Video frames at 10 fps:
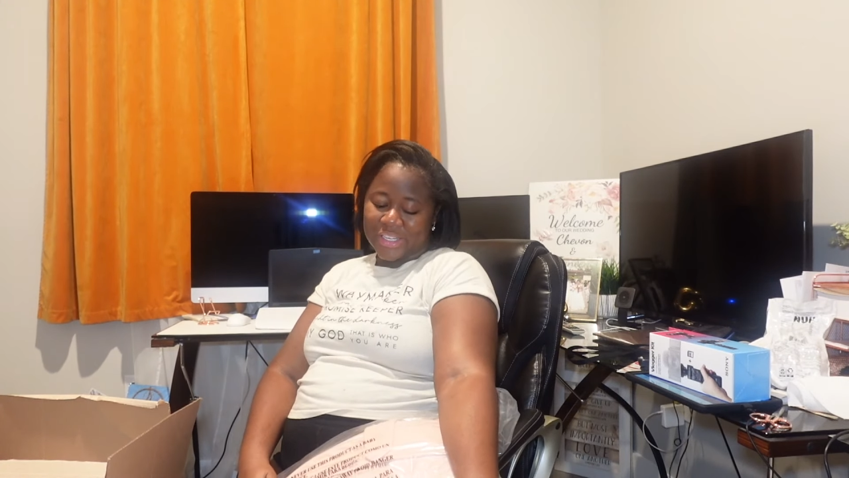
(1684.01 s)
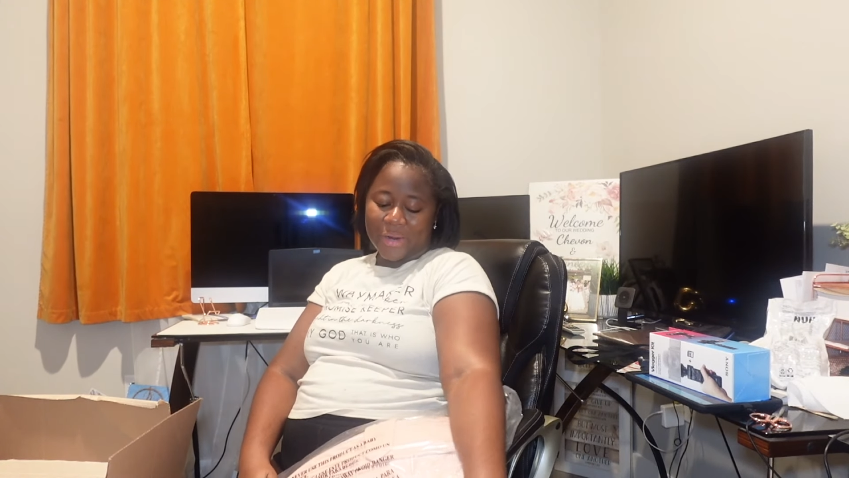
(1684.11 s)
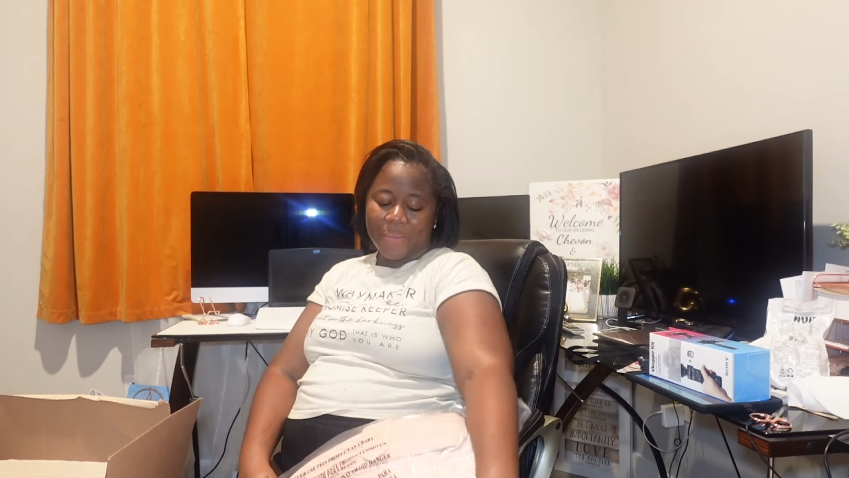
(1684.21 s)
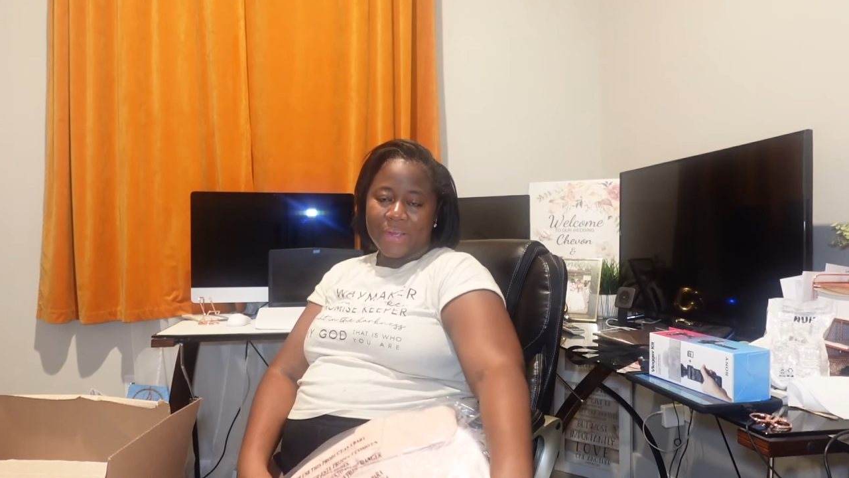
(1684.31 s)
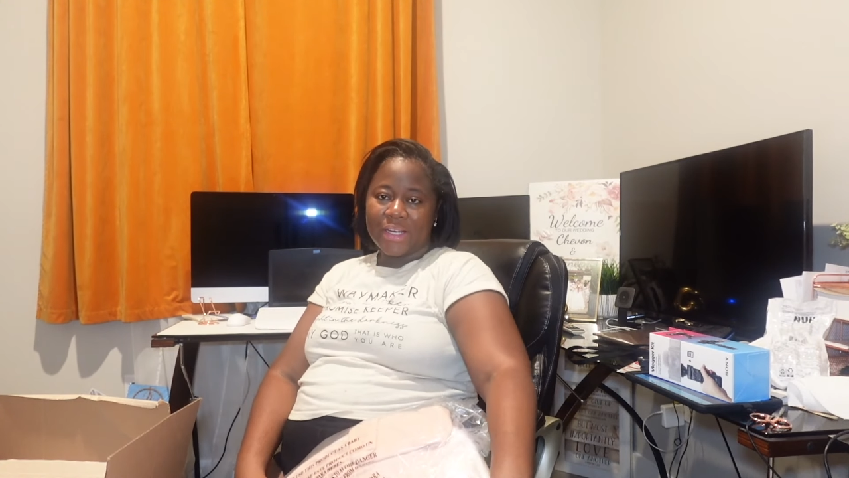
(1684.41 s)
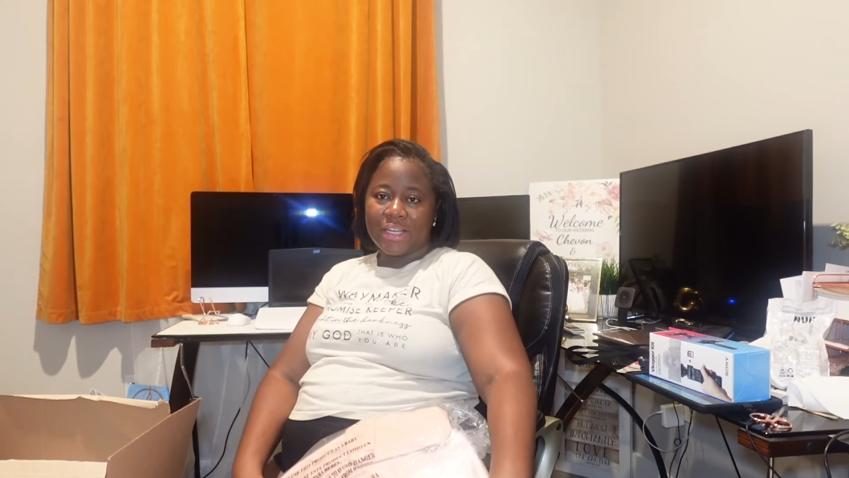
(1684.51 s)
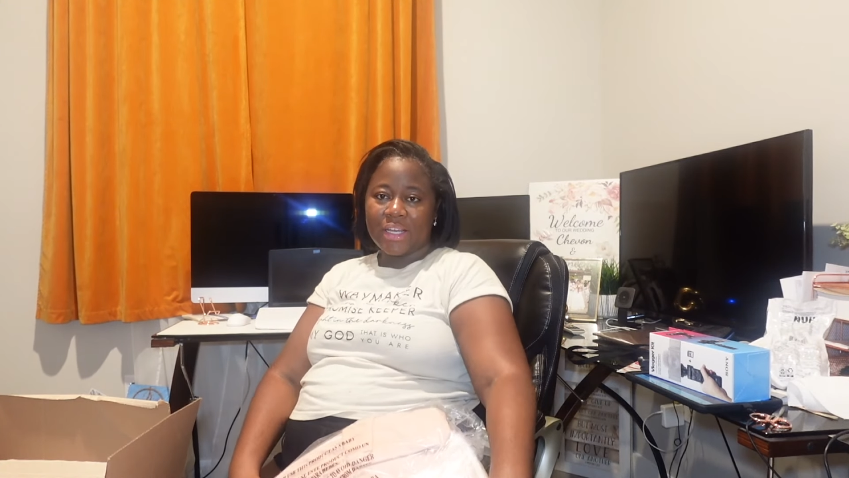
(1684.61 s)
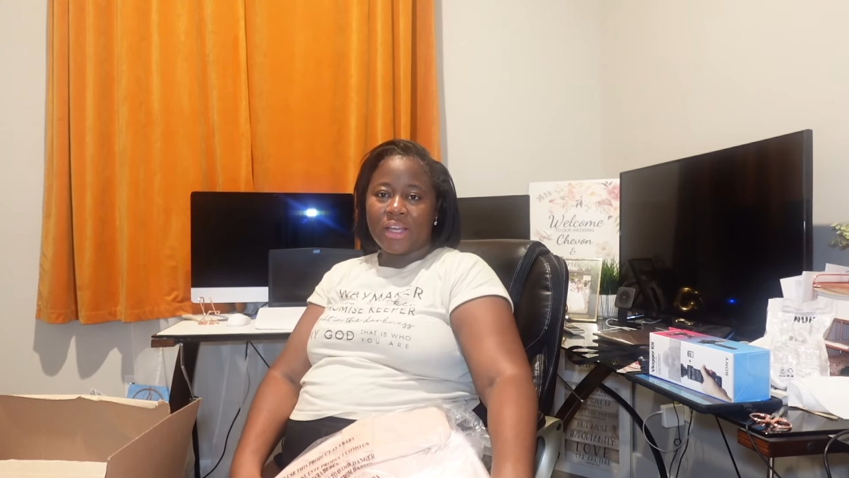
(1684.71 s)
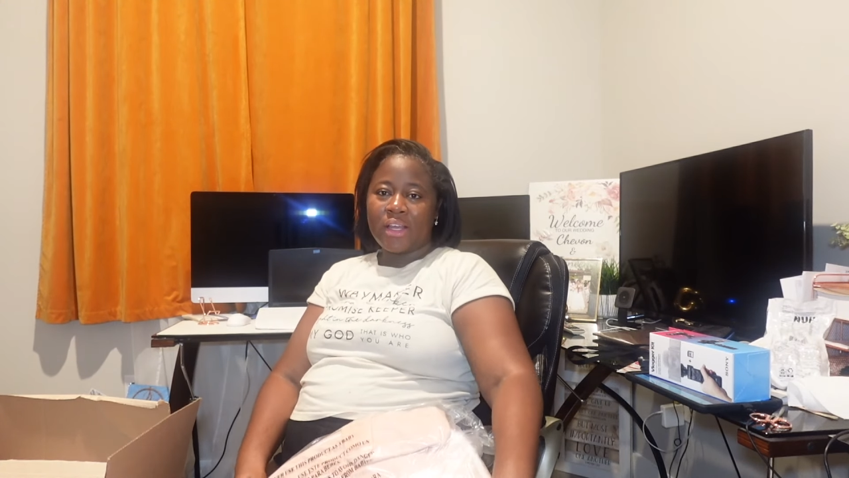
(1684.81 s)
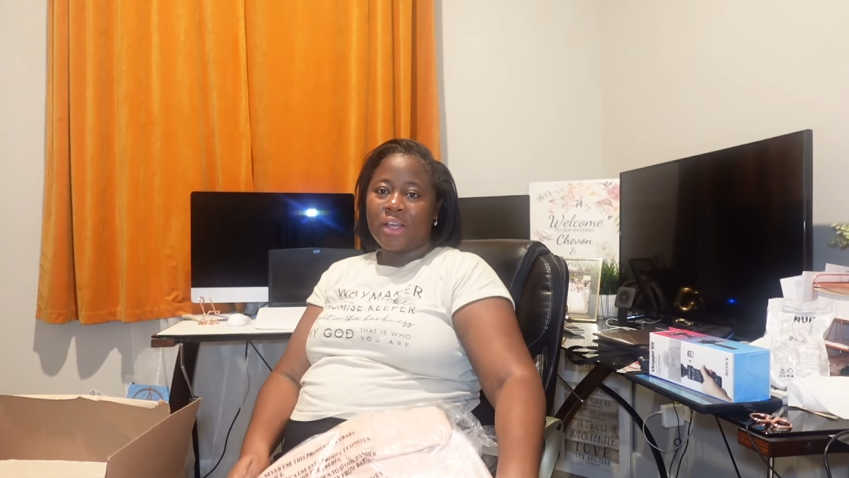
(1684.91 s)
I
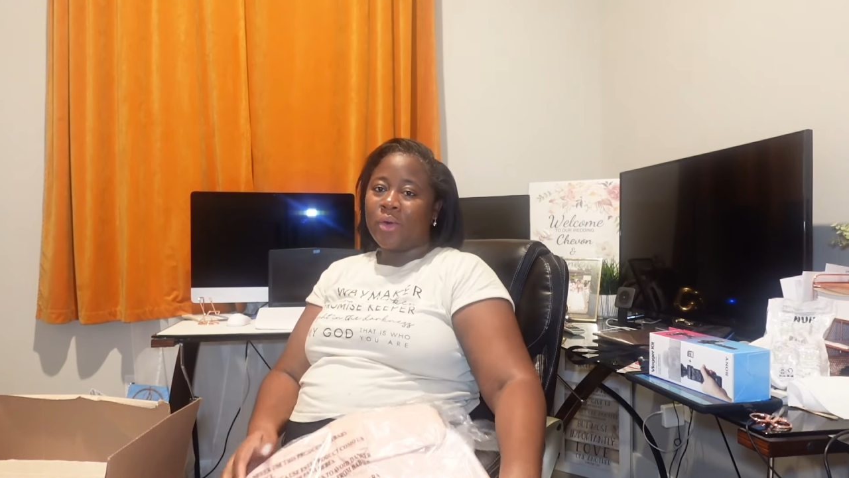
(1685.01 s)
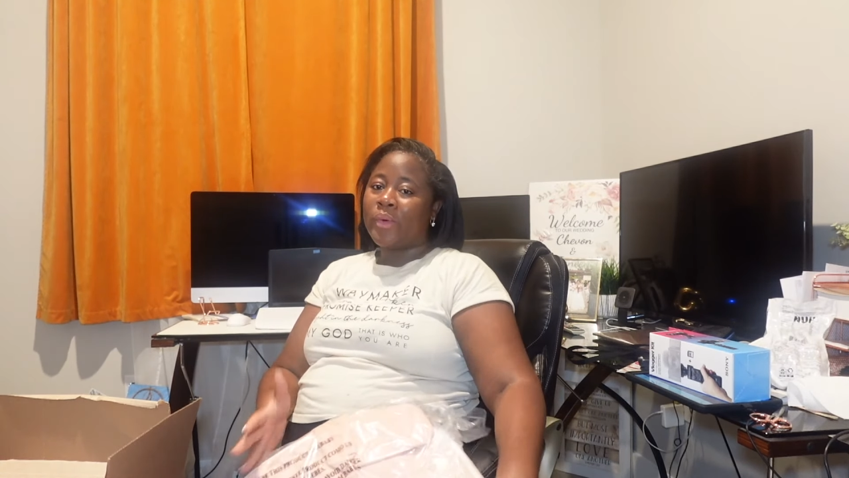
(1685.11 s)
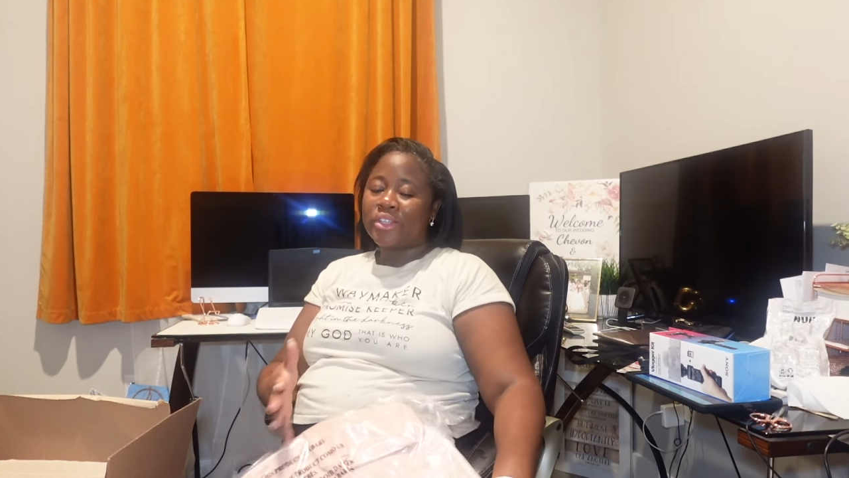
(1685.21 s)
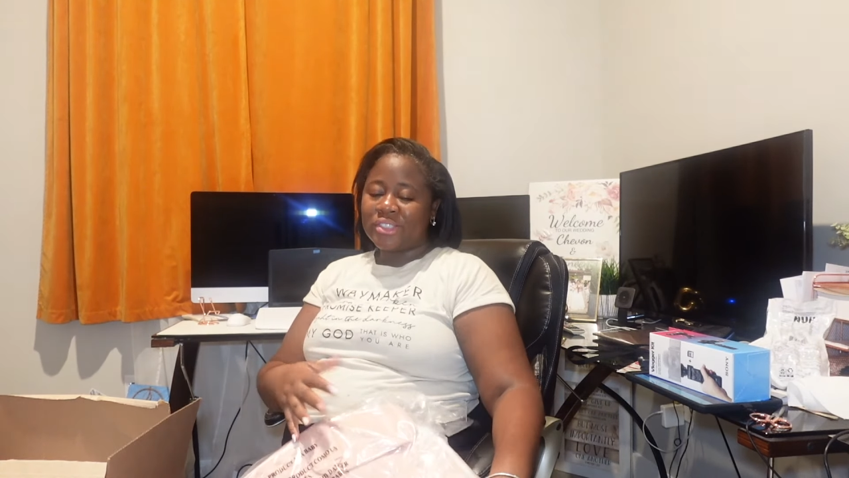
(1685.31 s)
really, well,